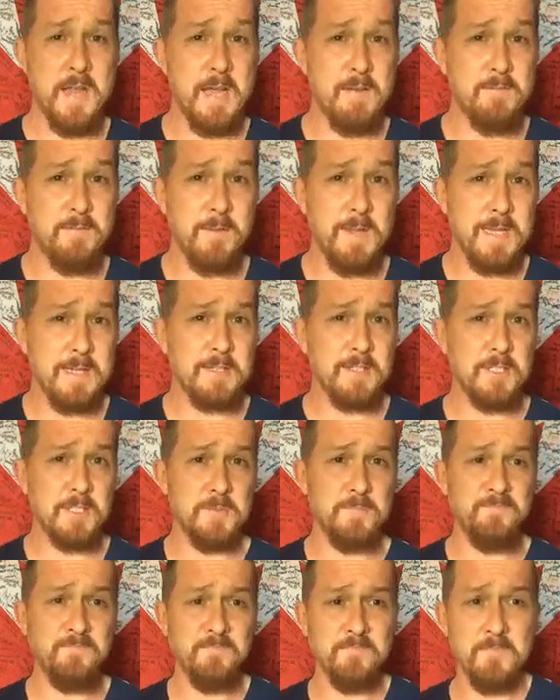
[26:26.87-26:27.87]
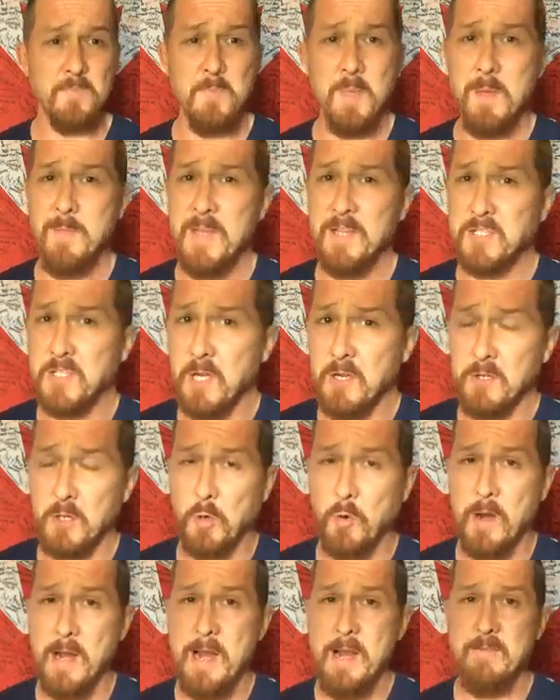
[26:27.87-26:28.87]
Netflix. Maybe it's on
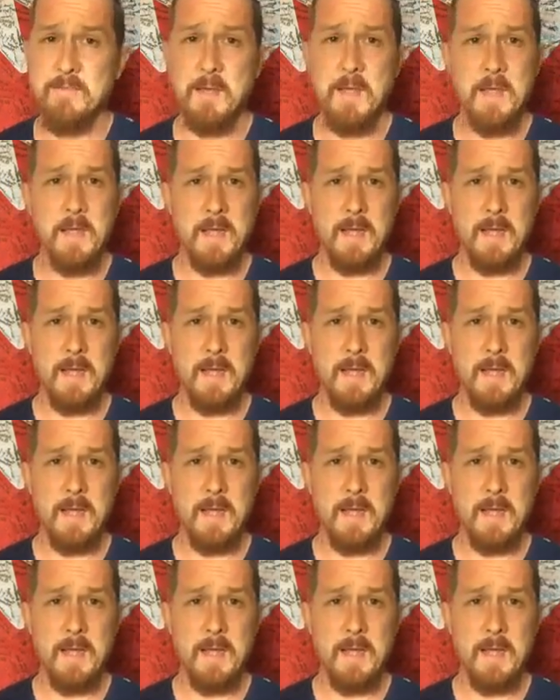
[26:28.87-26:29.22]
Crave.